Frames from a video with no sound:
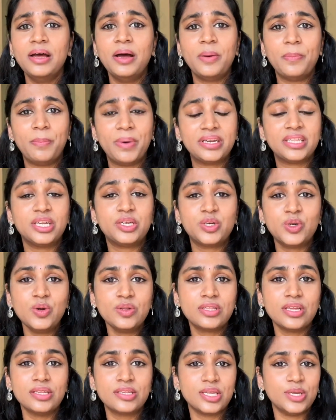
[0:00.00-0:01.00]
But the truth
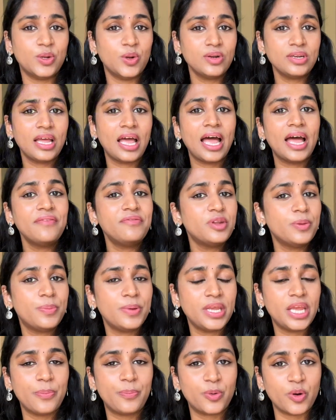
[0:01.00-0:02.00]
is, you don't have to
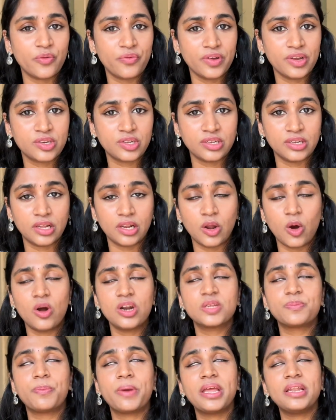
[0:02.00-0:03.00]
be a professional or
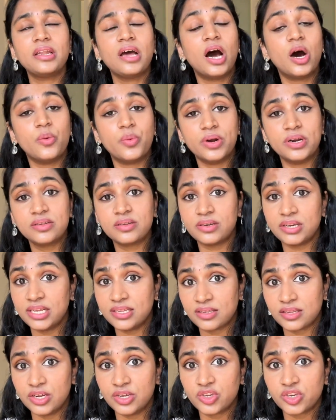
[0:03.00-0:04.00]
spend hours
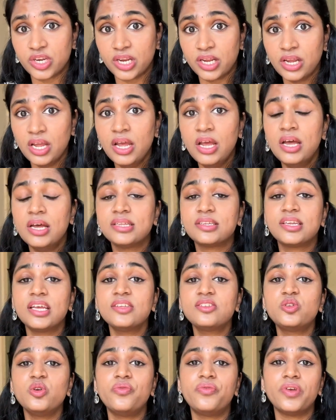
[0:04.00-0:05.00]
researching
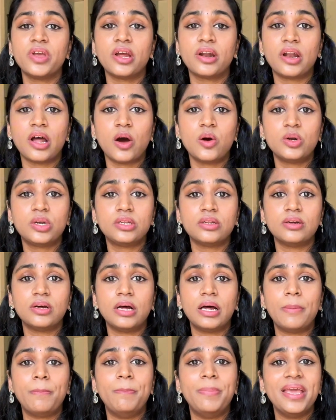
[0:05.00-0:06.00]
just to figure out
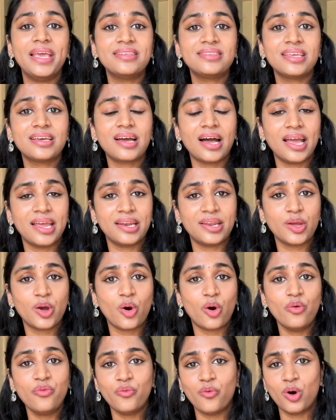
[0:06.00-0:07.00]
a basic idea
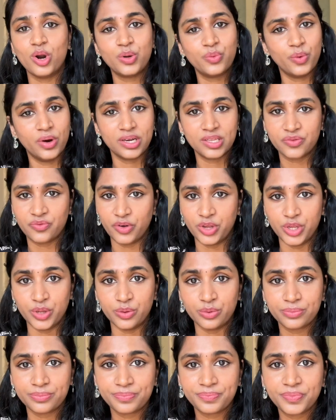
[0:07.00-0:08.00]
of what works for
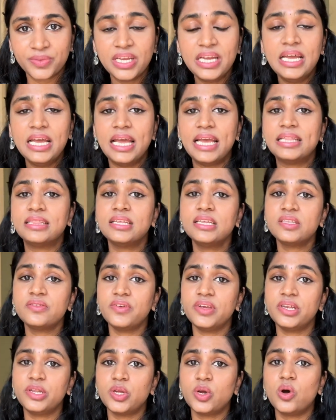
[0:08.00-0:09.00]
you. In this
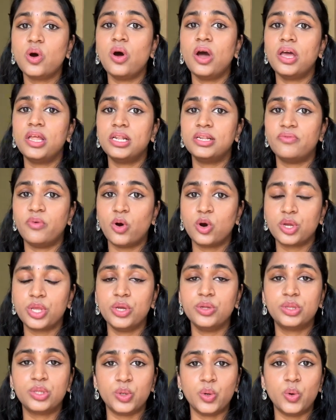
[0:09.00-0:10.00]
video, I'll walk
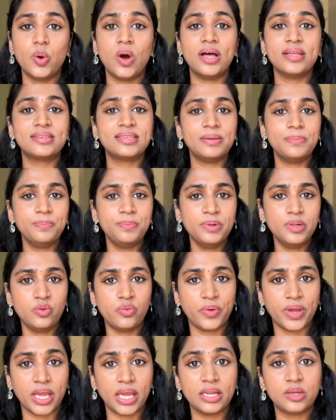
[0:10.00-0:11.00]
you through a simple
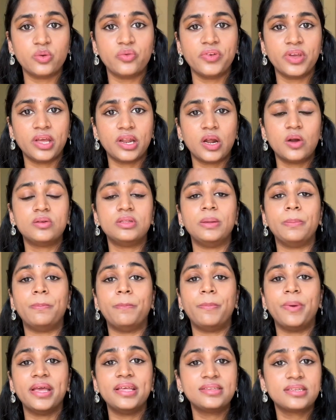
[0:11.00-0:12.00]
way to figure out the
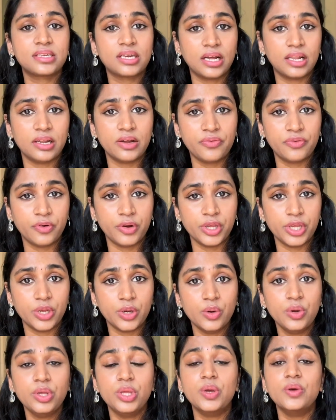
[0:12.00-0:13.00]
best color for
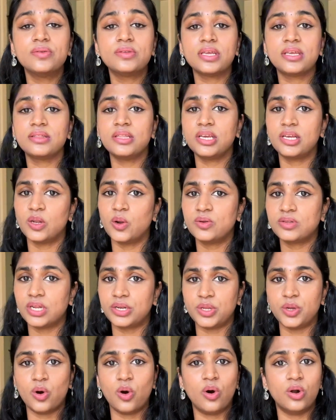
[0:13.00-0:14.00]
you using the clothes that
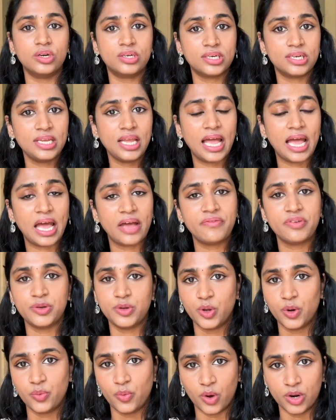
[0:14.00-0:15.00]
you already have in
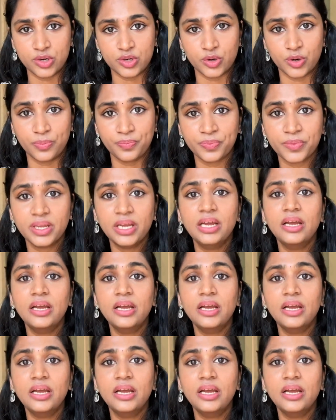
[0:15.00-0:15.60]
your wardrobe.